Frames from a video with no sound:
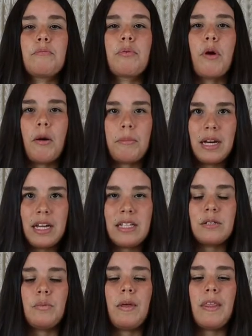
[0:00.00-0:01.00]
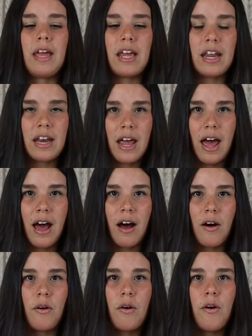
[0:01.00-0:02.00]
properties within
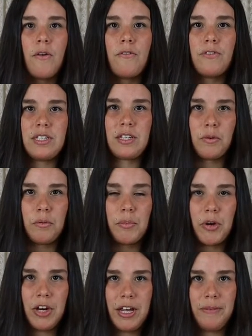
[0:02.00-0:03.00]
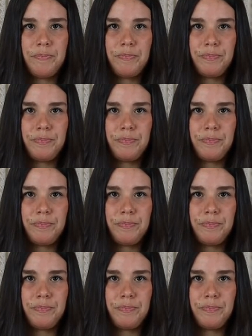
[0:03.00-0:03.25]
our physical body.